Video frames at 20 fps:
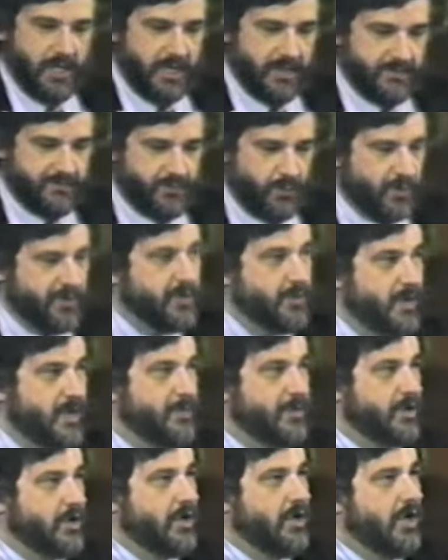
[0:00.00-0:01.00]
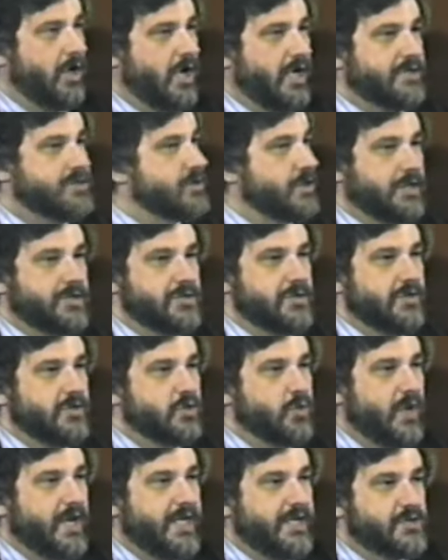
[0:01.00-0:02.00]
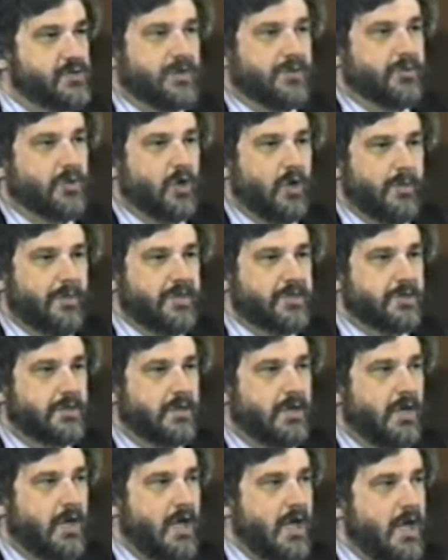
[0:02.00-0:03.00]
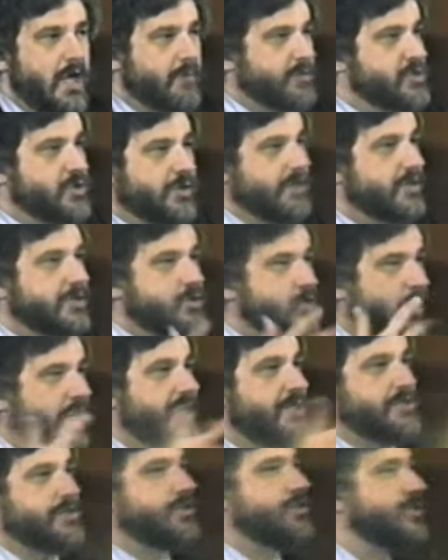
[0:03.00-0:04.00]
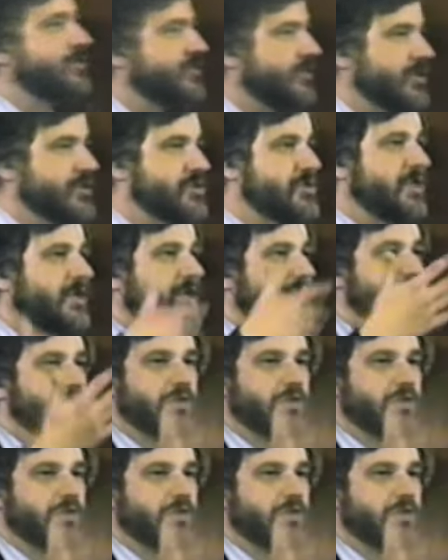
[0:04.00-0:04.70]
of Fourth Amendment law. It starts in the 20s with prohibition. It was during the 20s that you first suddenly